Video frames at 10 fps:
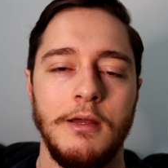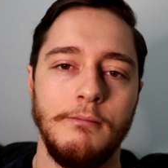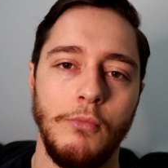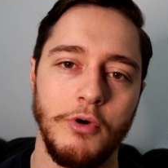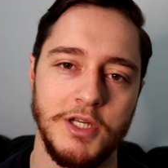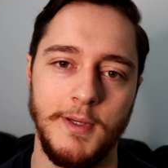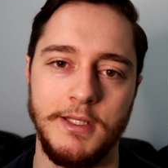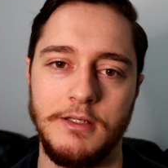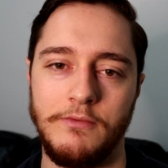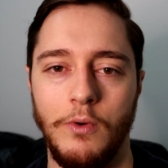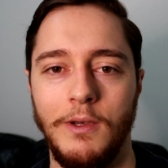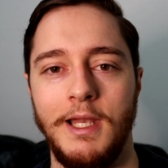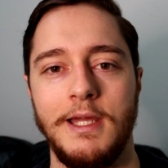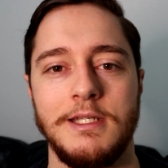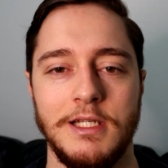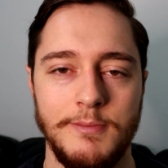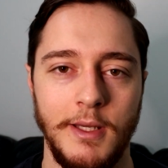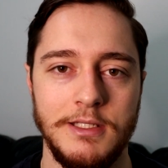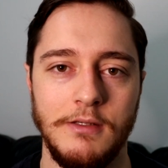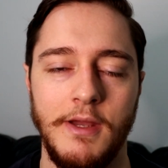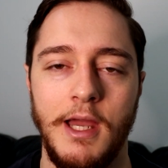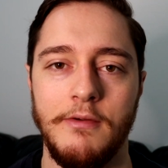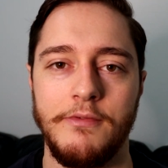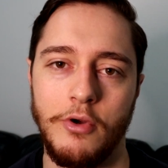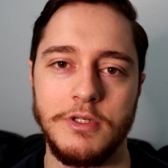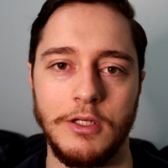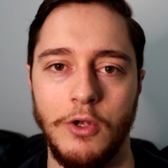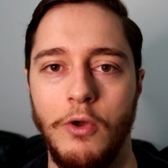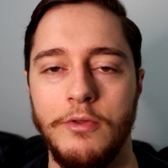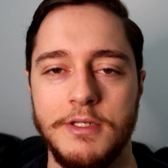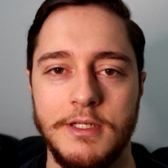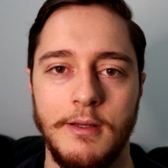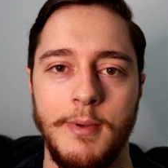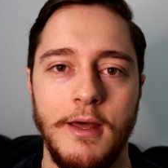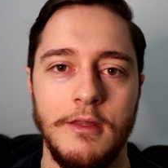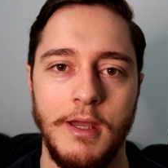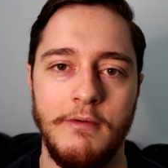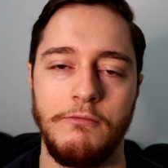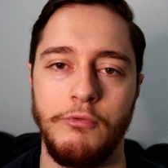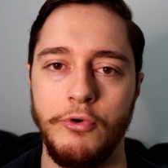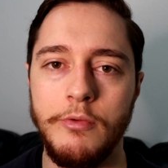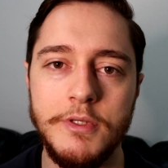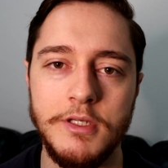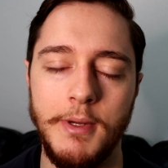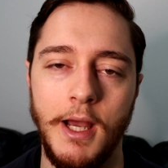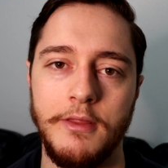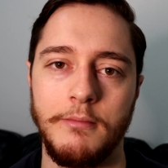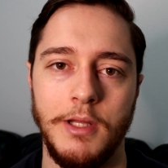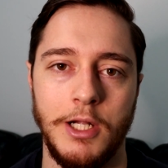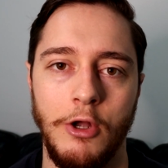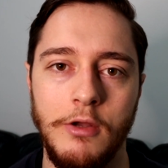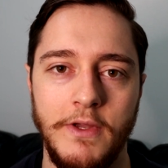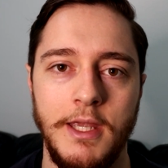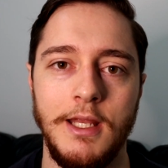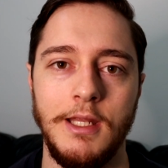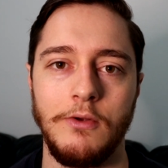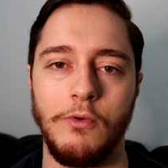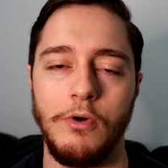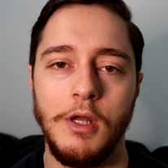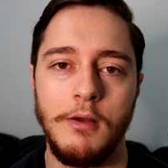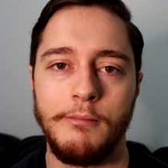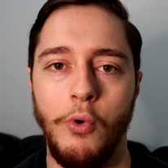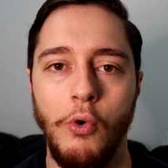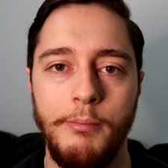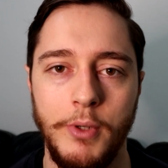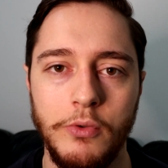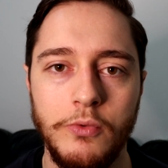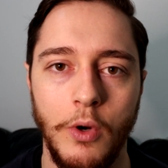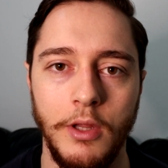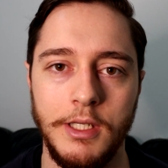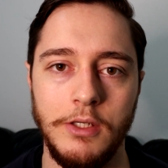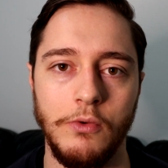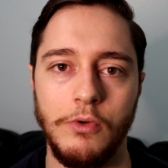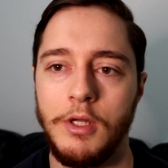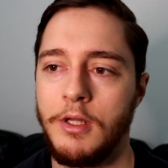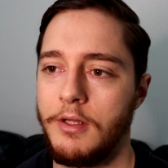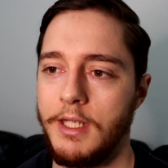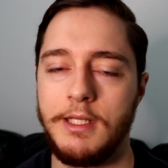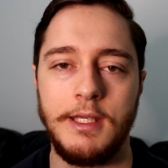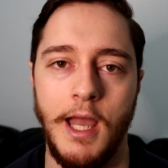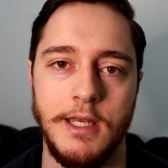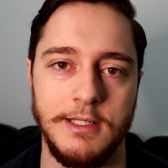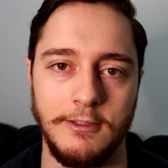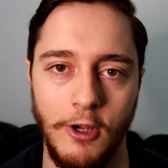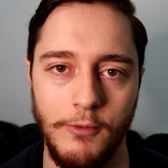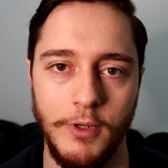more expensive or less expensive, have pros and cons about them, have rumors about them like overheating or poor build quality or indicators that don't